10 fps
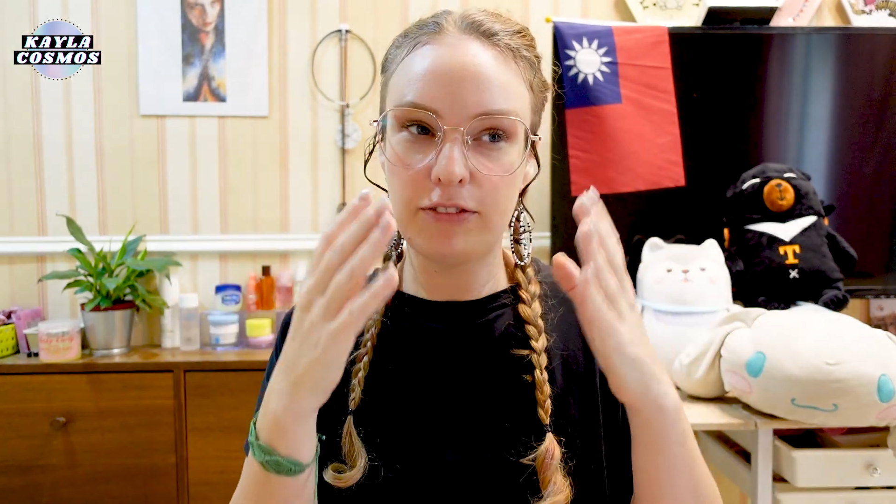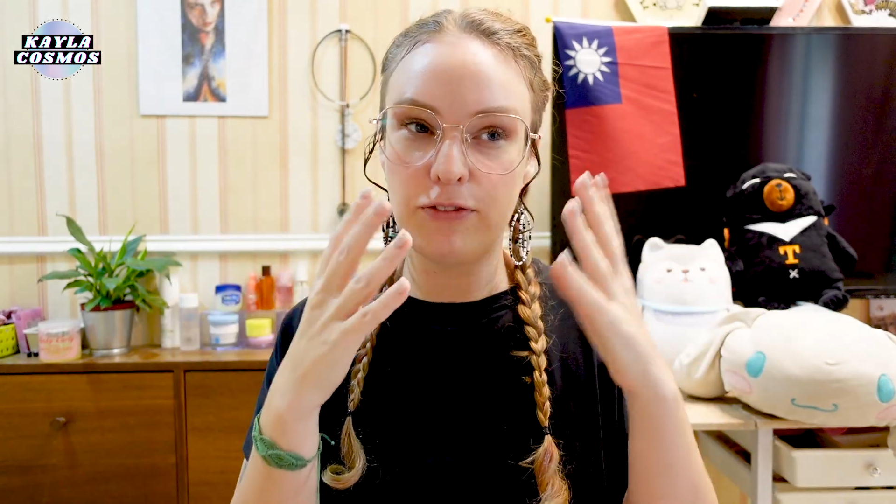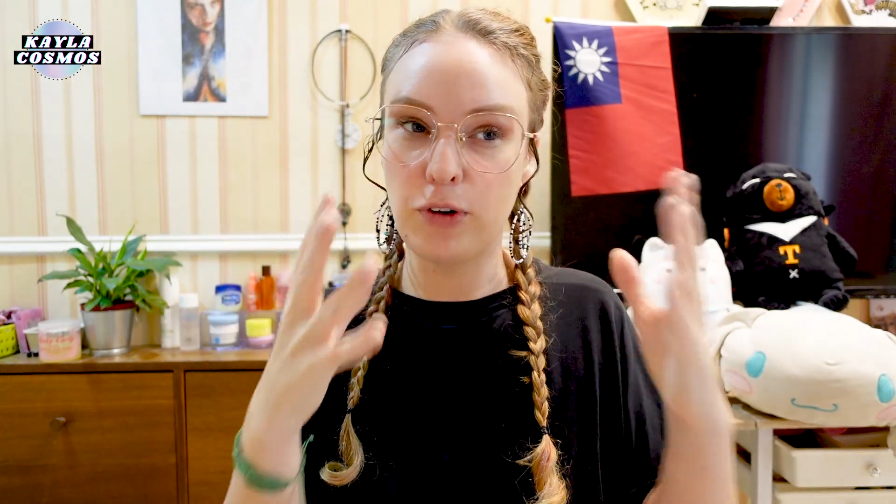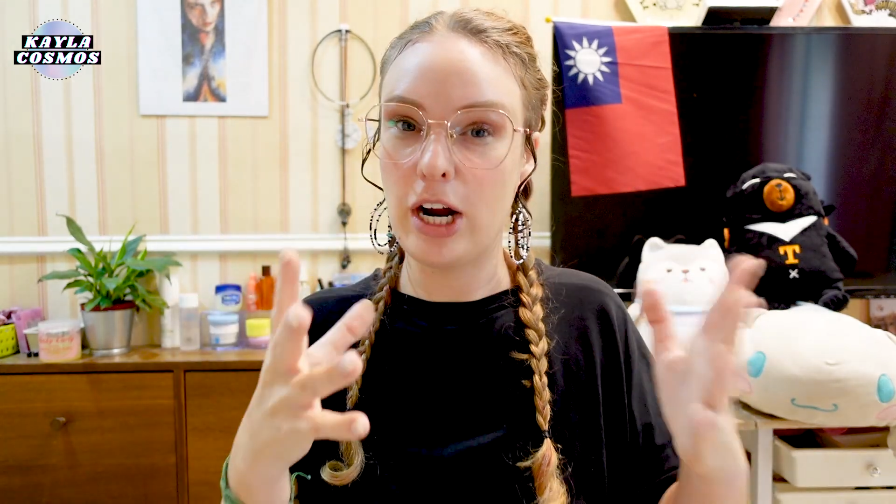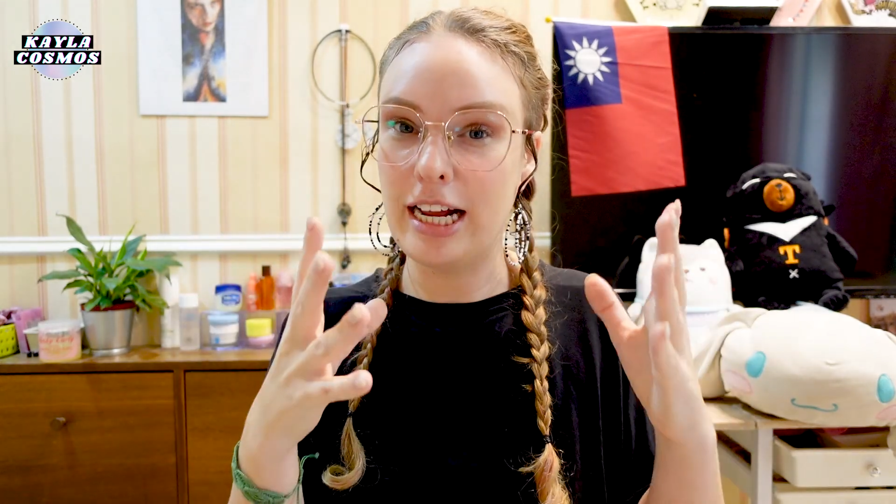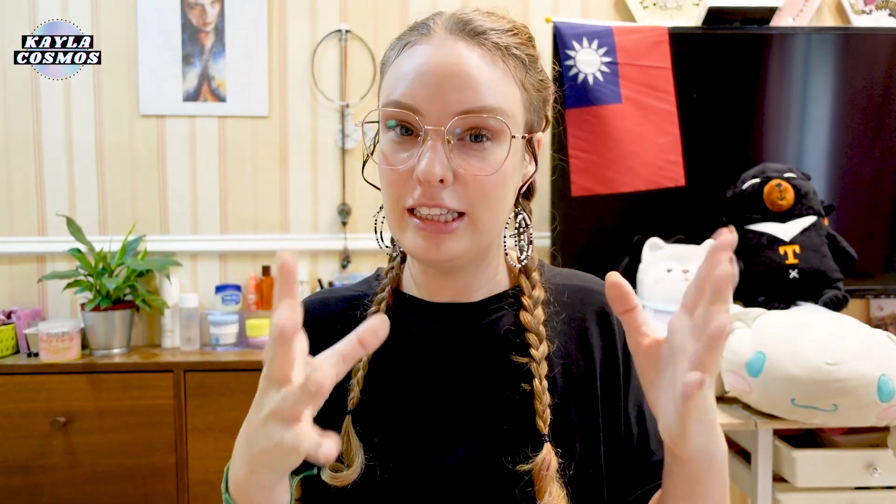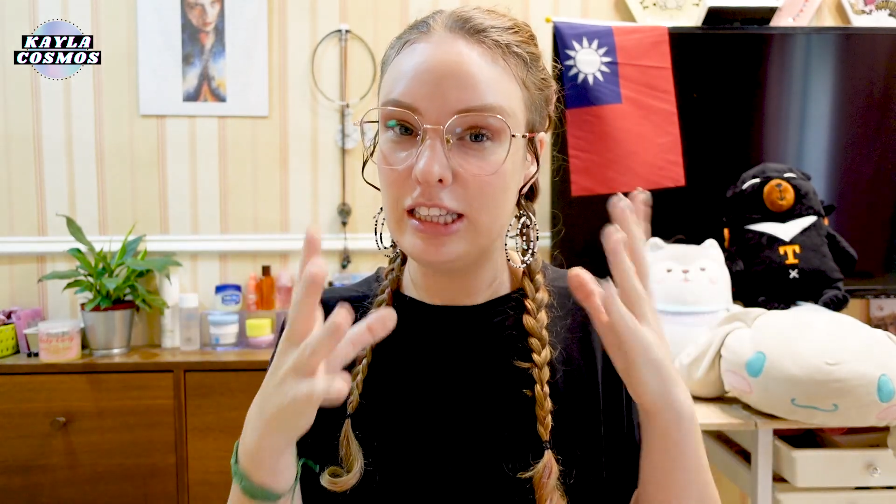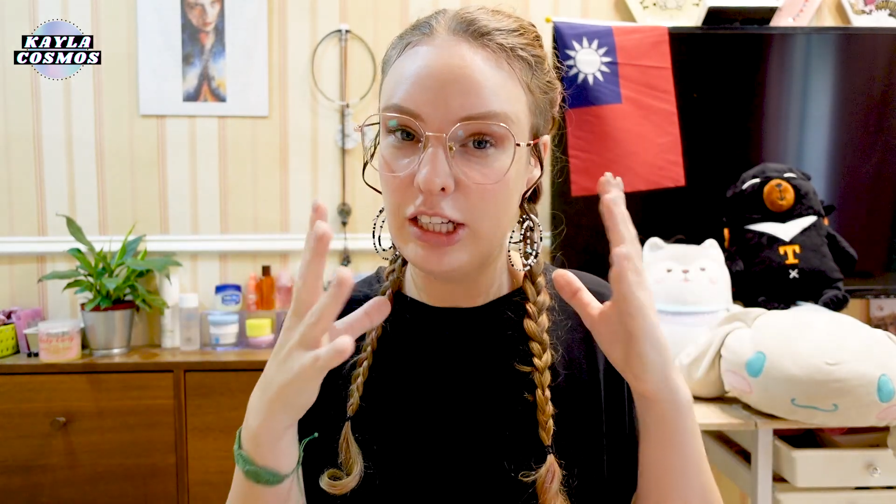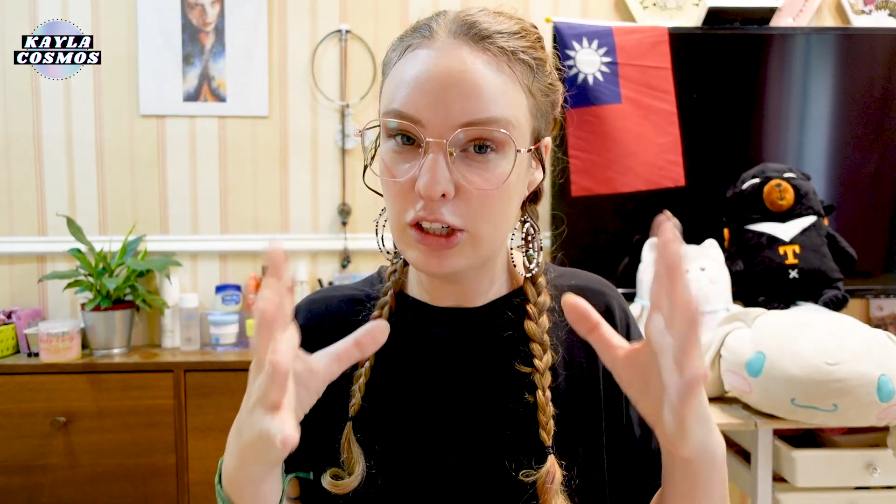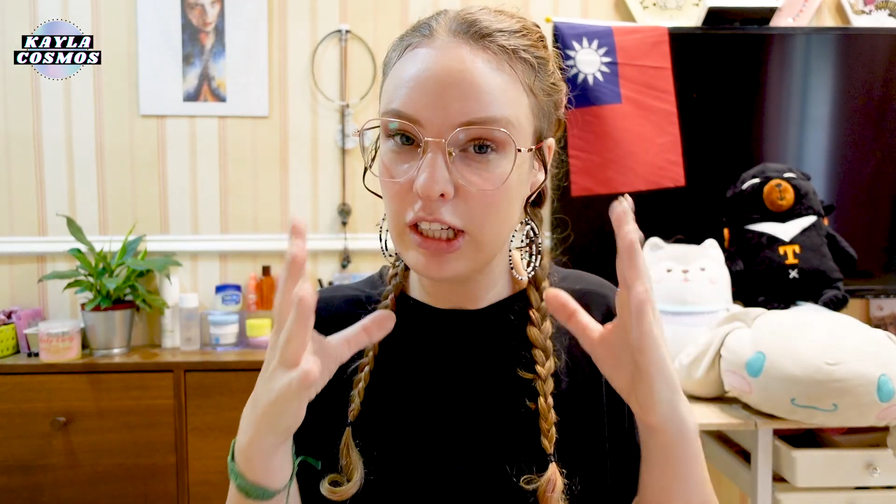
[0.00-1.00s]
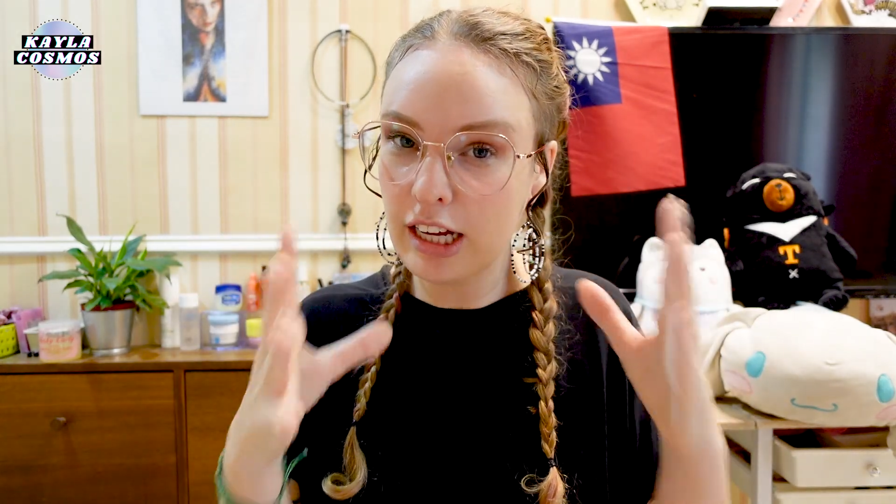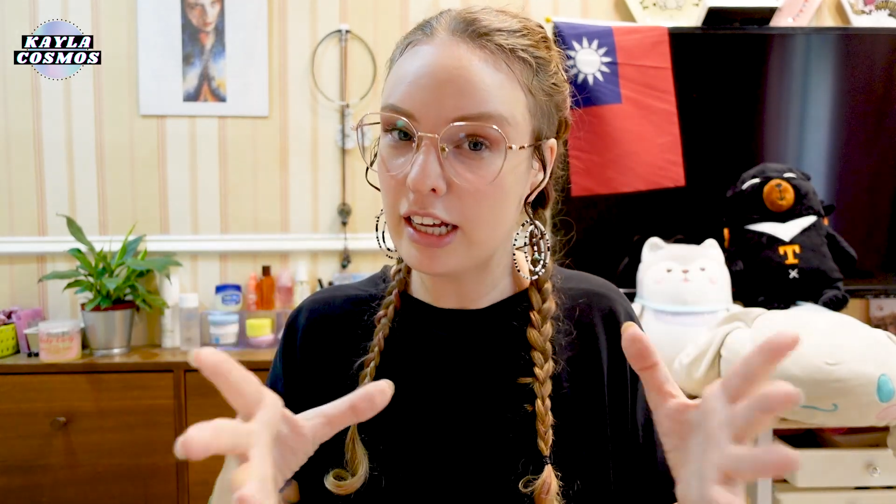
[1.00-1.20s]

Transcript: for literally